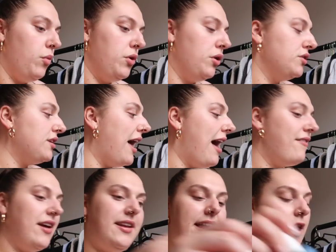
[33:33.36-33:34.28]
We also
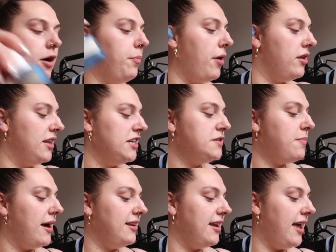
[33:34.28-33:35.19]
have a nail polish
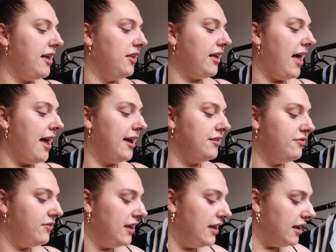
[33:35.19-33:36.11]
by Nail Kind,
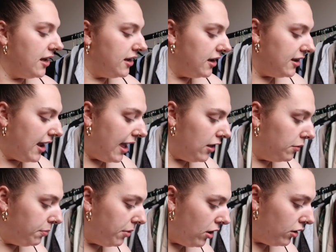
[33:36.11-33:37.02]
vegan
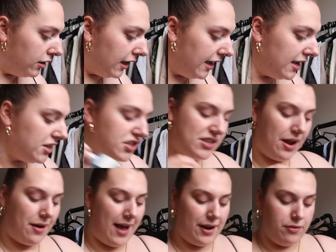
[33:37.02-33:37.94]
nail polish.
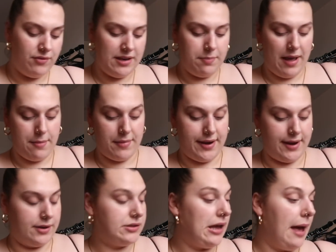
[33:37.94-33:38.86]
Now, I don't really paint my
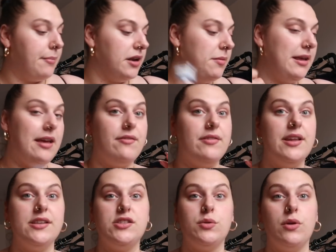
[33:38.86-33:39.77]
nails, so I'm going to be giving
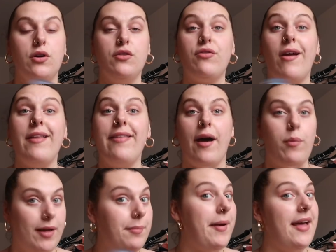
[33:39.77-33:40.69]
this to a good friend that
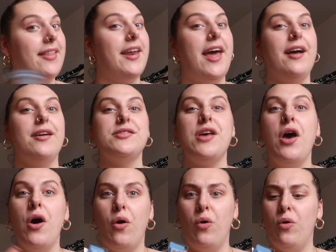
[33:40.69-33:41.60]
will paint the nails,
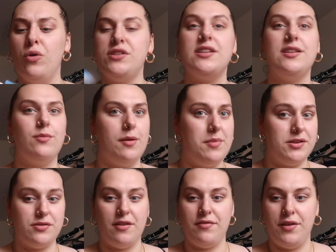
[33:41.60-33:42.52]
or to the
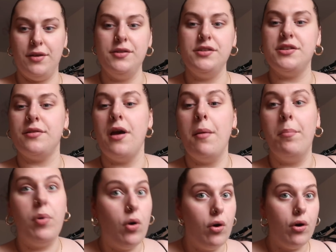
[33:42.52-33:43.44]
Women's Refuge.
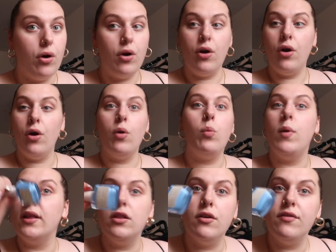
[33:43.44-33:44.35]
But
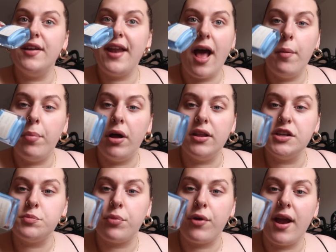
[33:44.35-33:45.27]
we love a nail
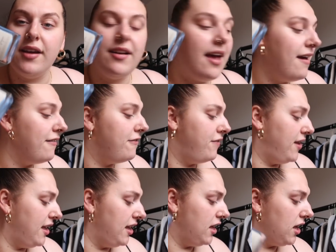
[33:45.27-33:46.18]
polish brand,
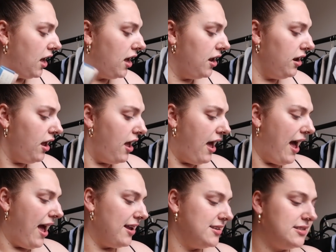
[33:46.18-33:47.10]
vegan,
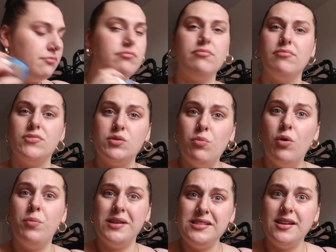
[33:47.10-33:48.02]
and
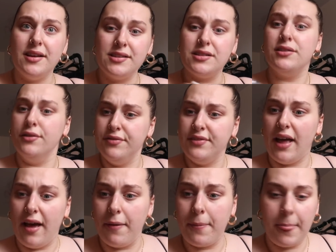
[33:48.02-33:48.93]
small business. Love that.